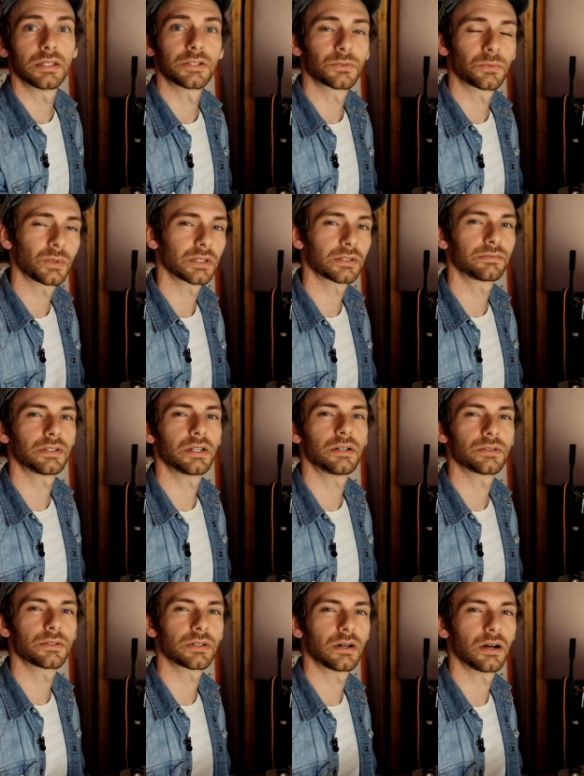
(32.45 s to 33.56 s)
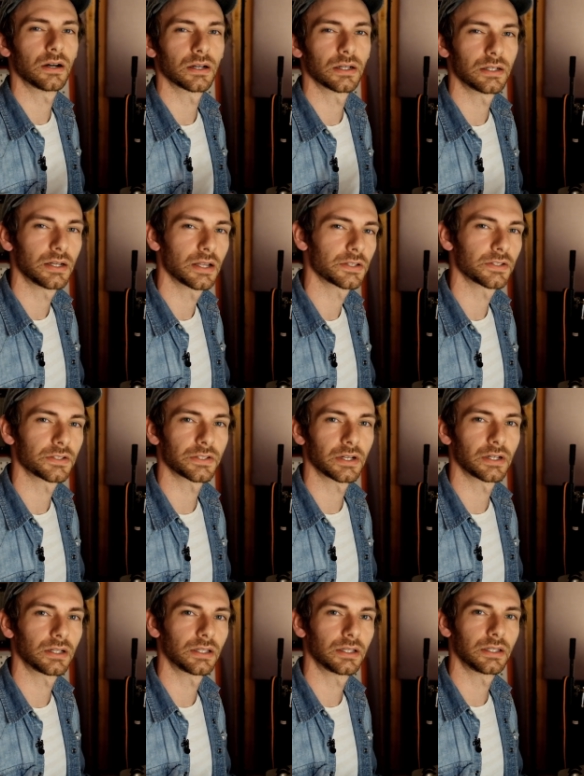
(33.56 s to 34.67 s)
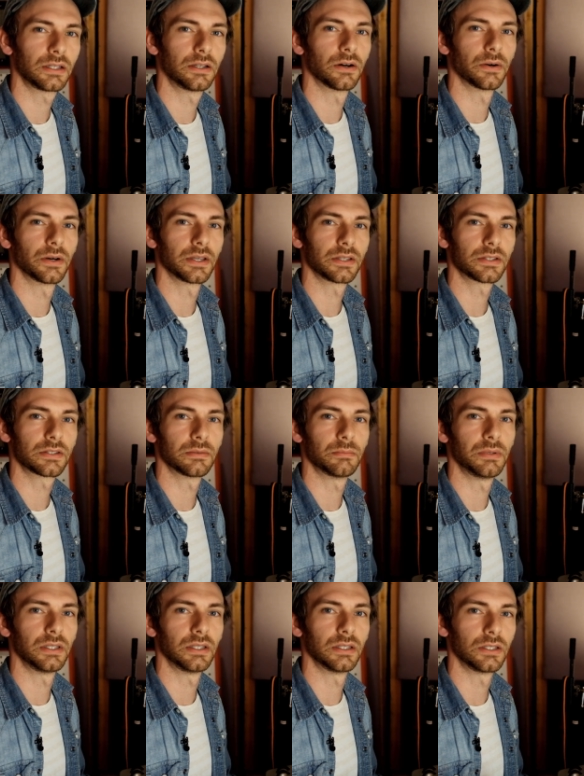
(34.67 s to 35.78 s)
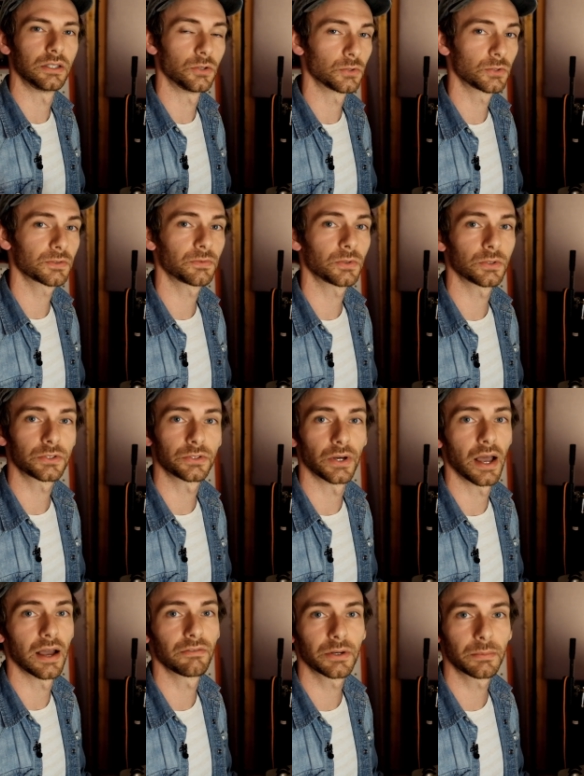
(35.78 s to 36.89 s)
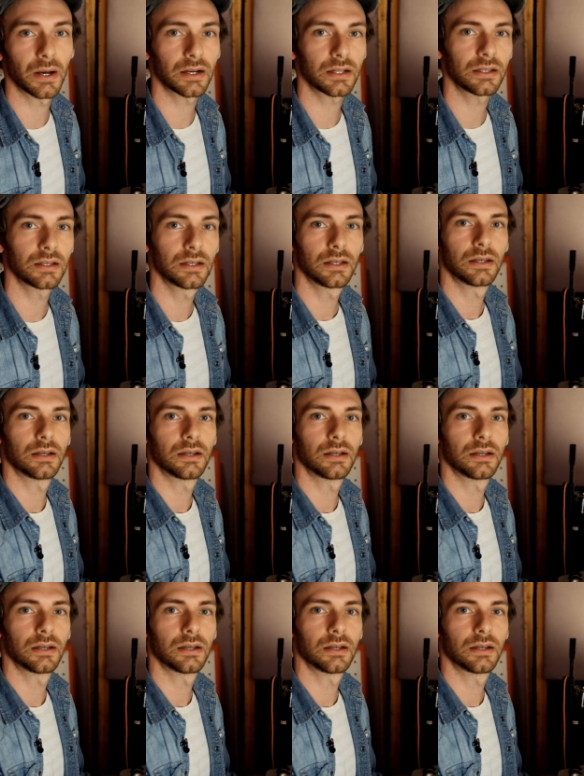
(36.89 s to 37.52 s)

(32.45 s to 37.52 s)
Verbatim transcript: These workflows aren't necessarily going to be useful to everybody.